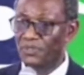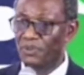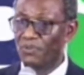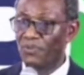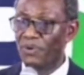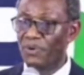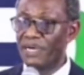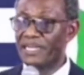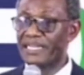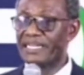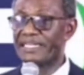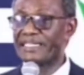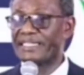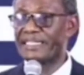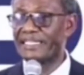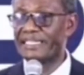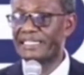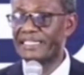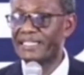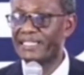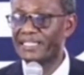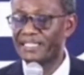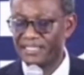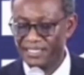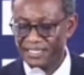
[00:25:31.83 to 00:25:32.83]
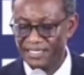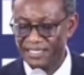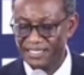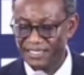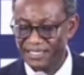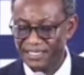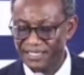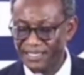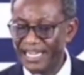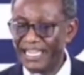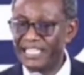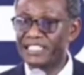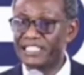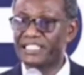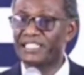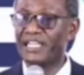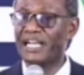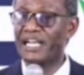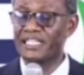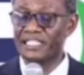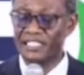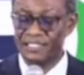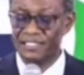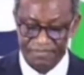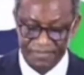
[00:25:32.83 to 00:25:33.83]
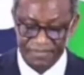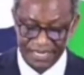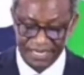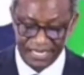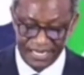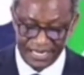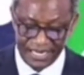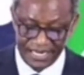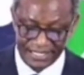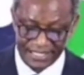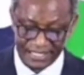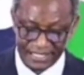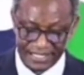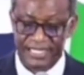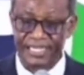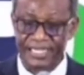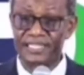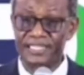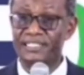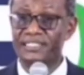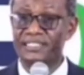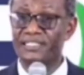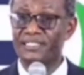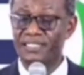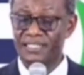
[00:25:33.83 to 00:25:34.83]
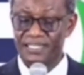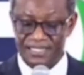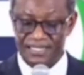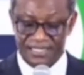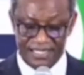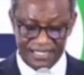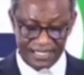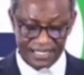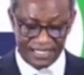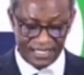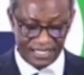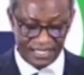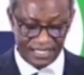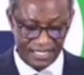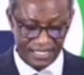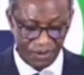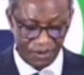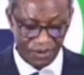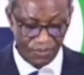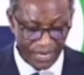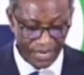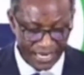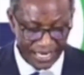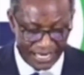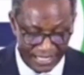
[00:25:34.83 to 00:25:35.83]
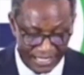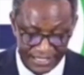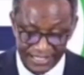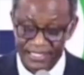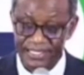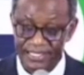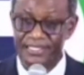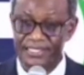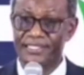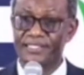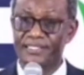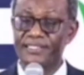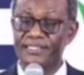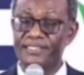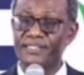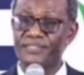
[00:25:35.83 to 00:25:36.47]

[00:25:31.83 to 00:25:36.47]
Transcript: What they did that has made this church the way it is.